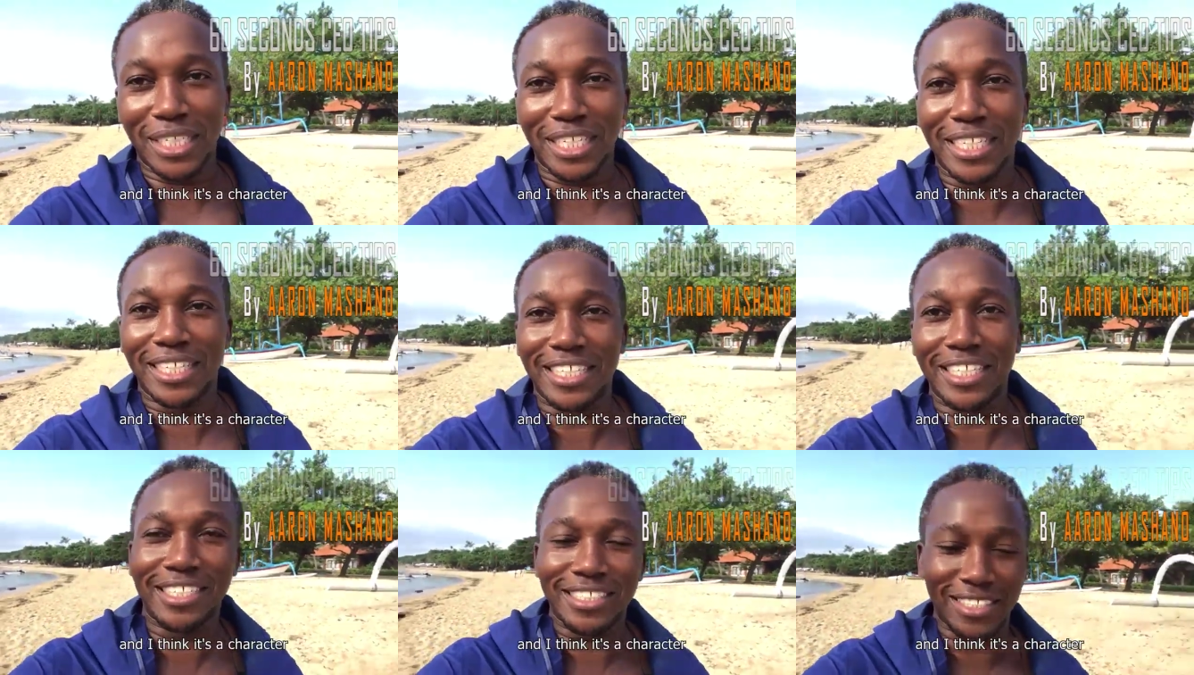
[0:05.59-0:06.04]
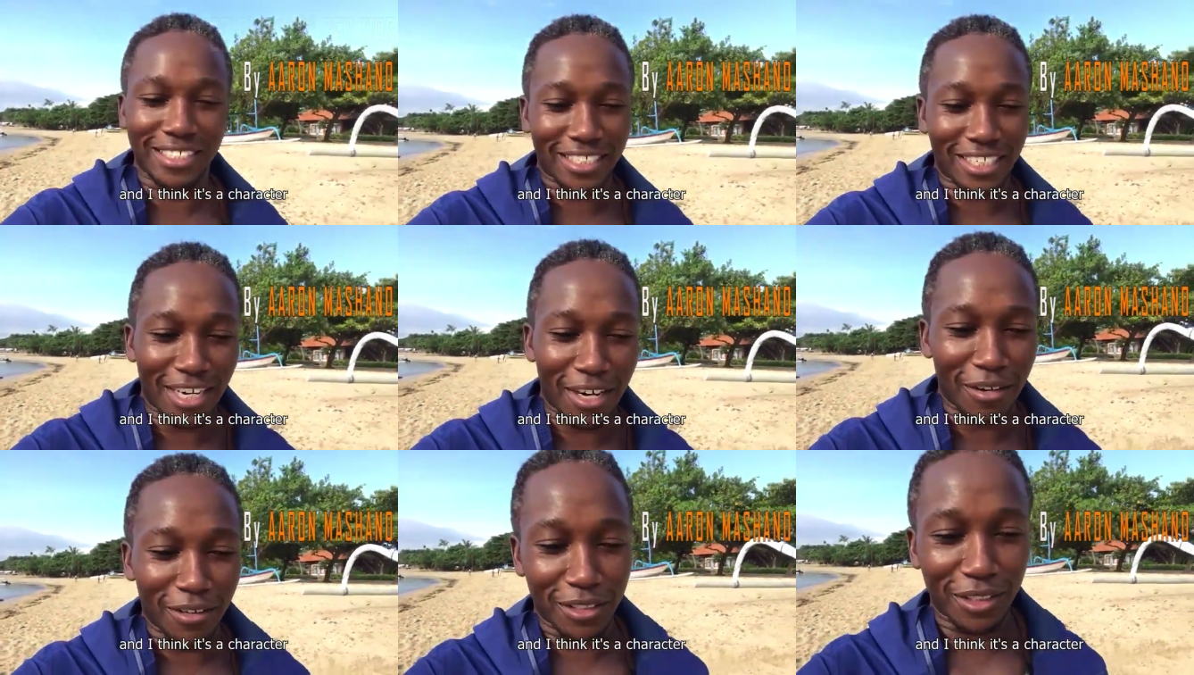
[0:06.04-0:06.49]
and I think it's
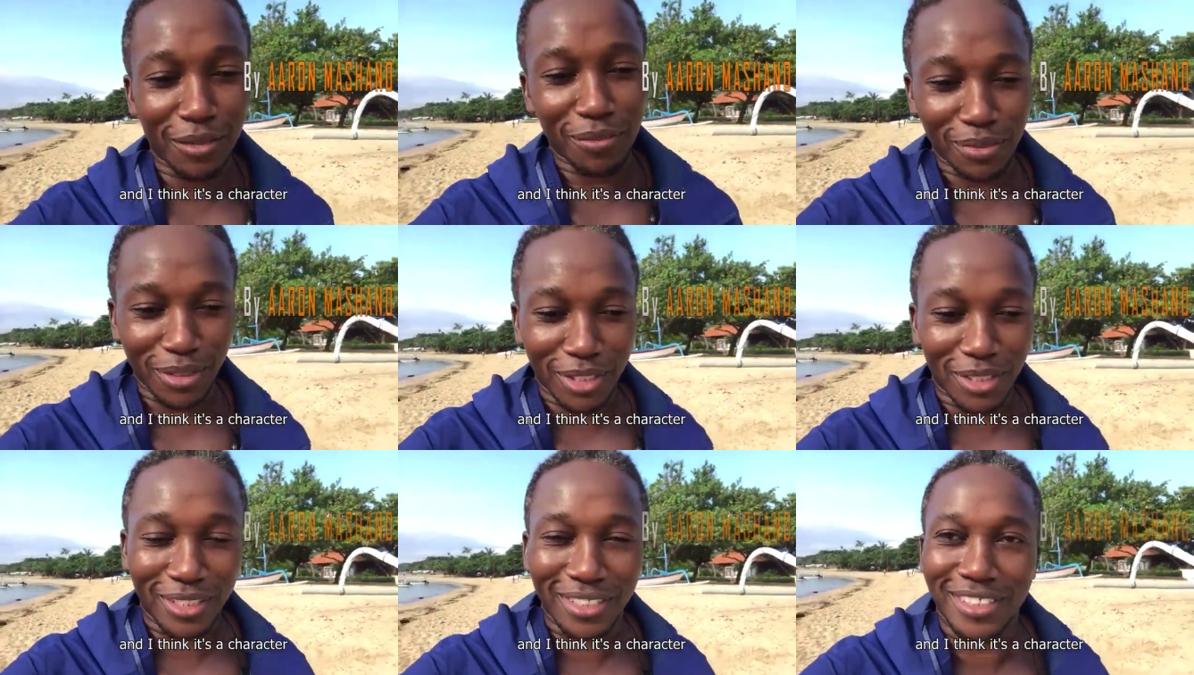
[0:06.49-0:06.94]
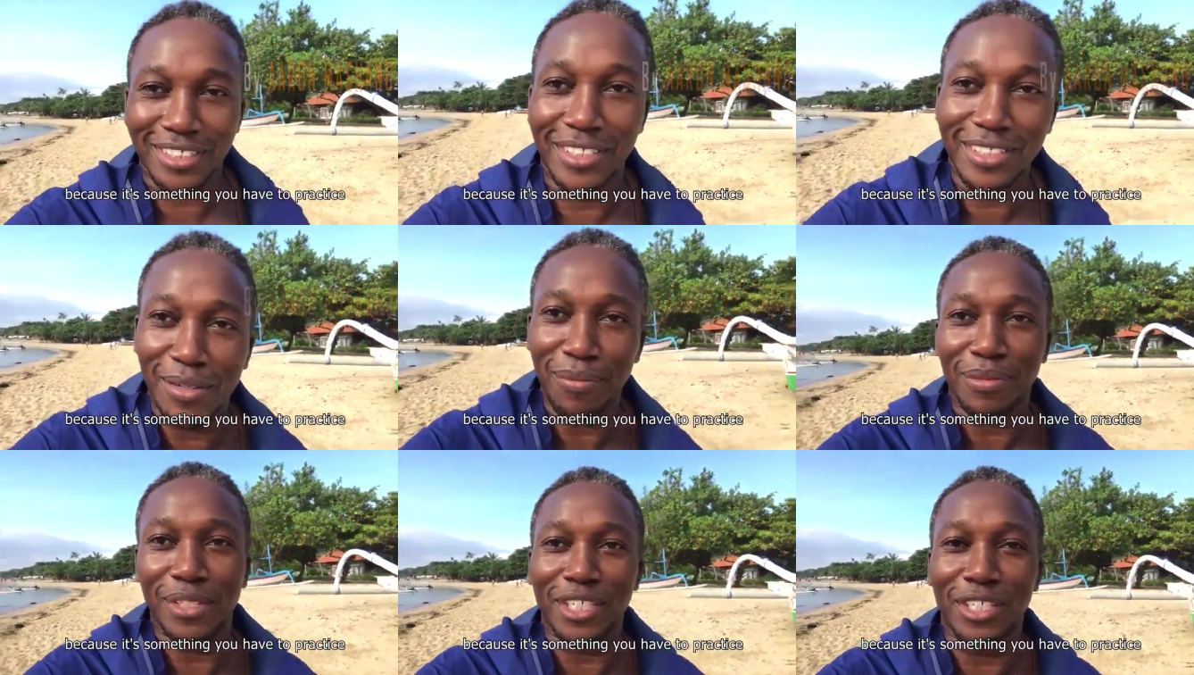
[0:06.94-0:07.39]
a character because
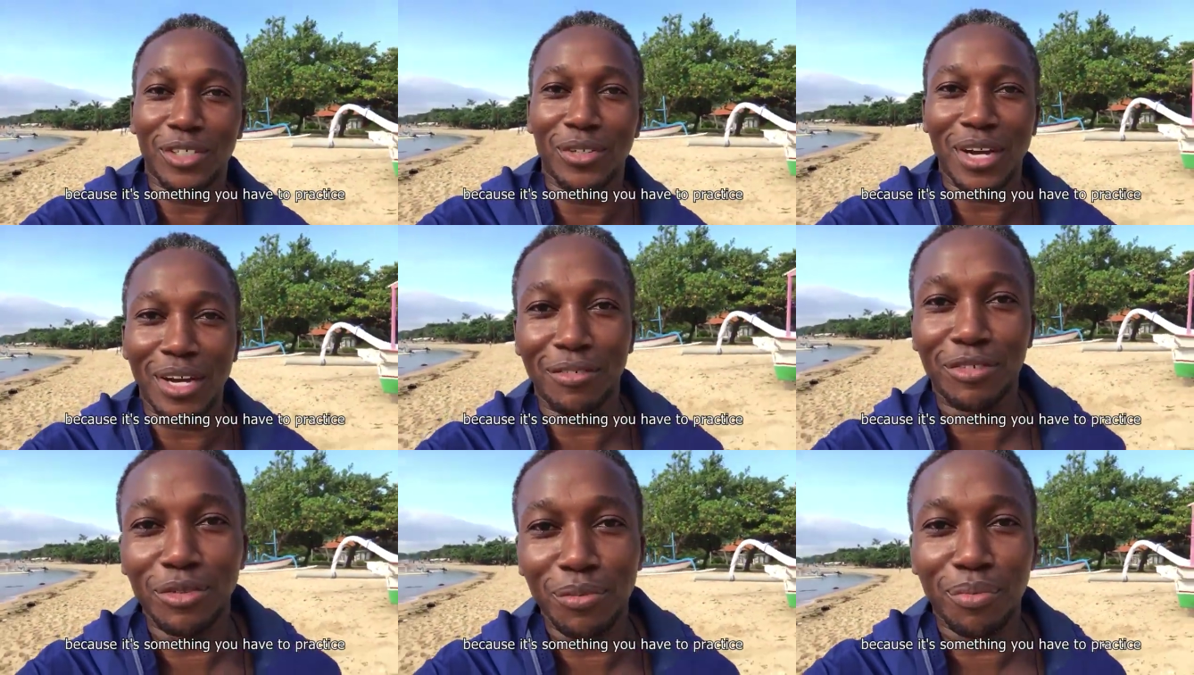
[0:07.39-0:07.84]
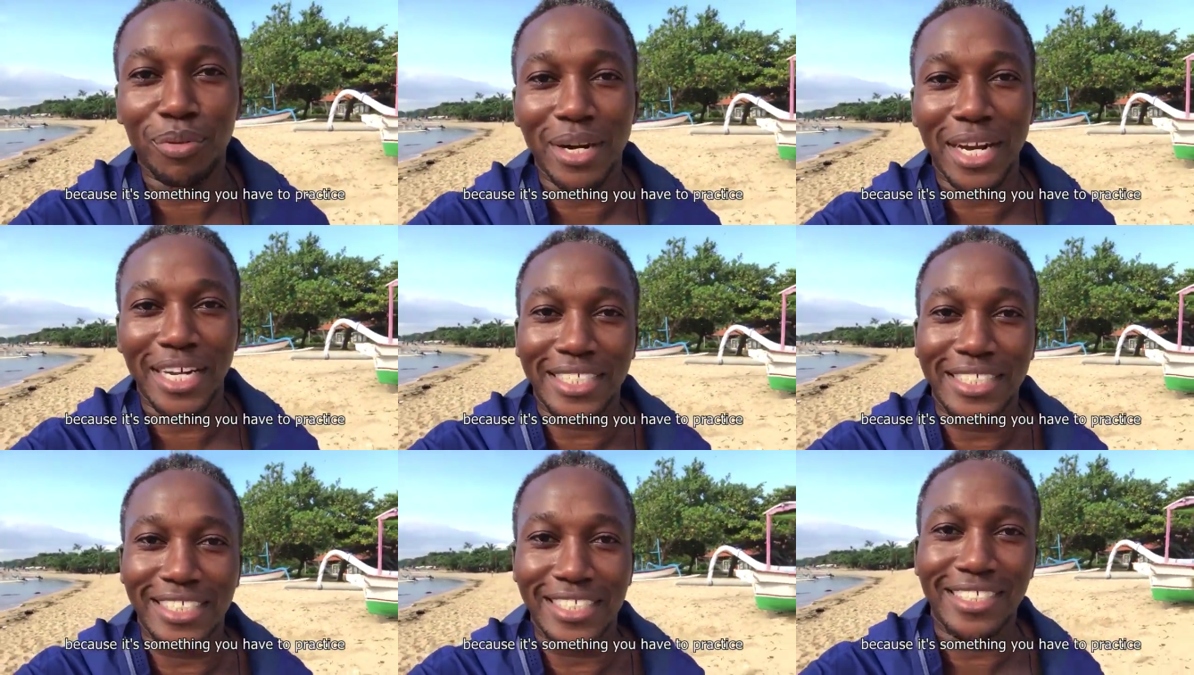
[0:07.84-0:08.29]
it's something you have to
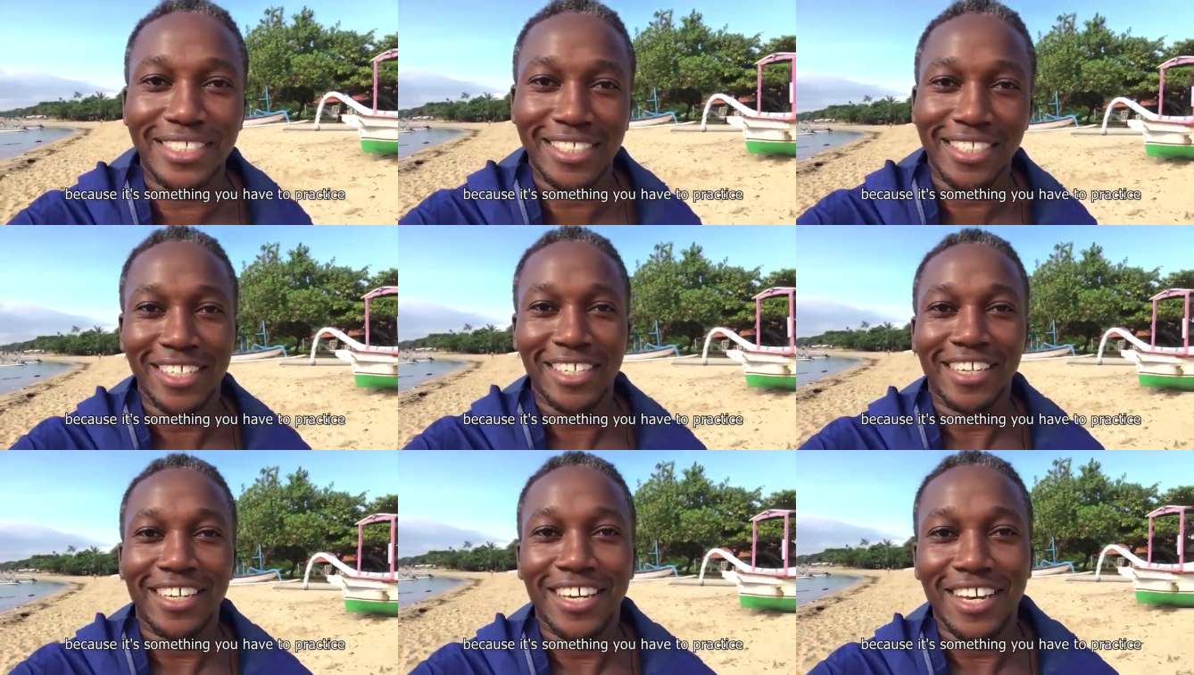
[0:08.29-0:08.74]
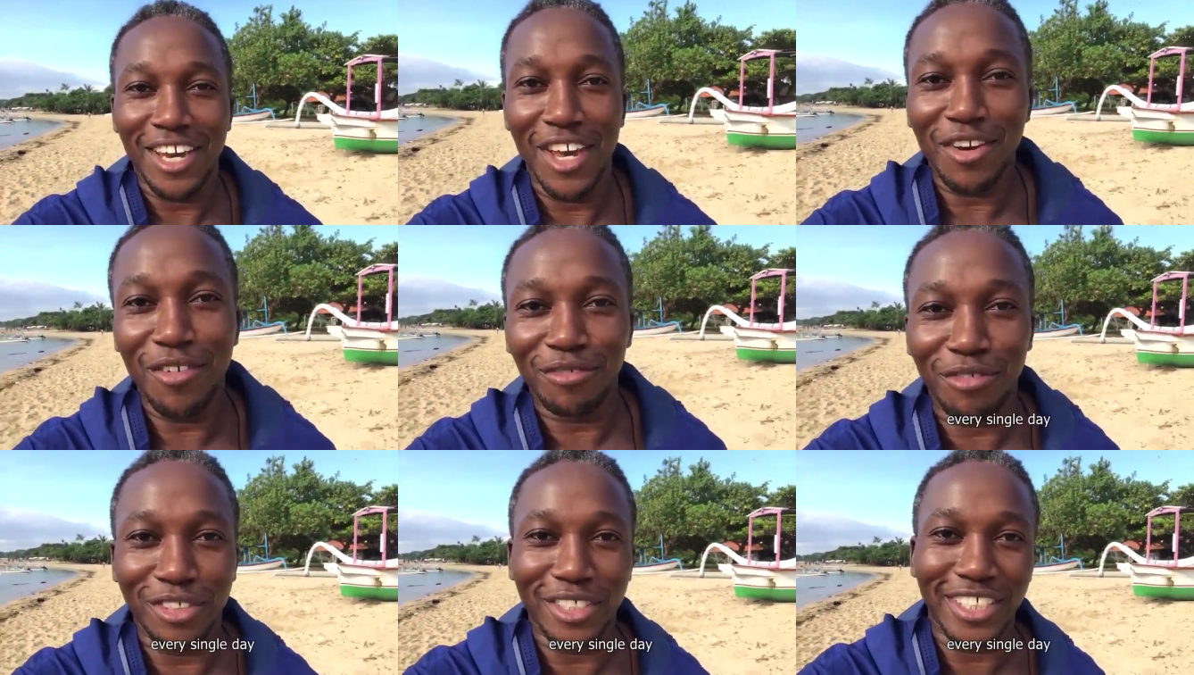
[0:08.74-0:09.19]
practice
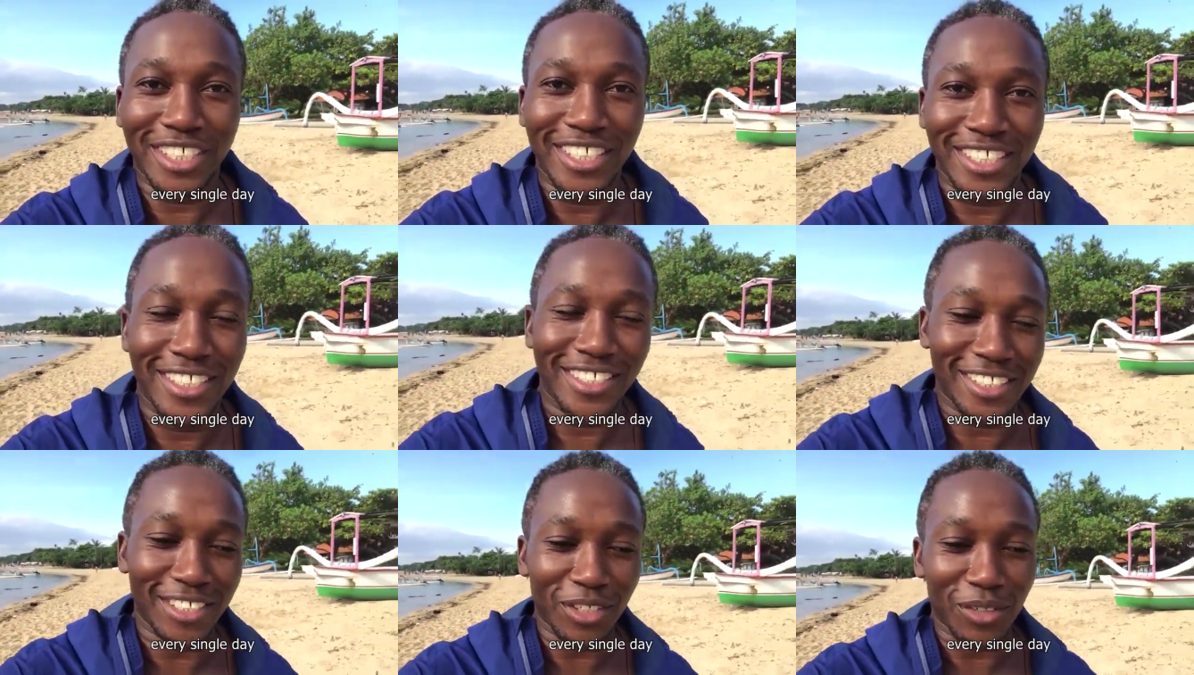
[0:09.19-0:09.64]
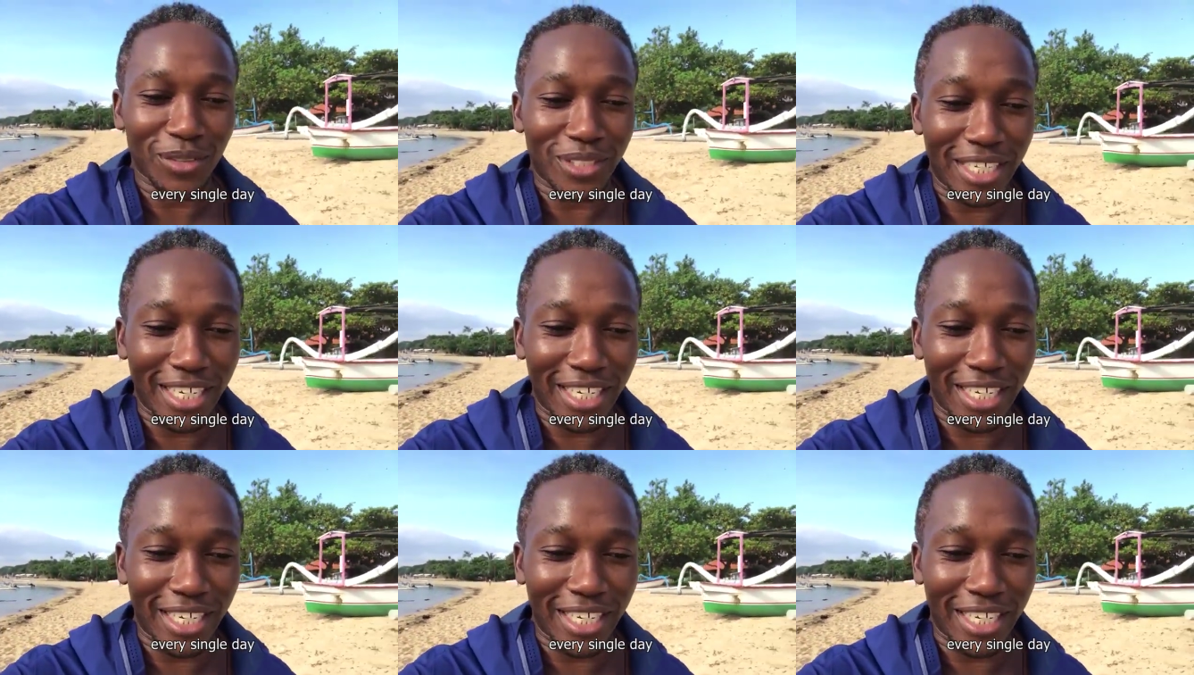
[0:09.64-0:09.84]
every single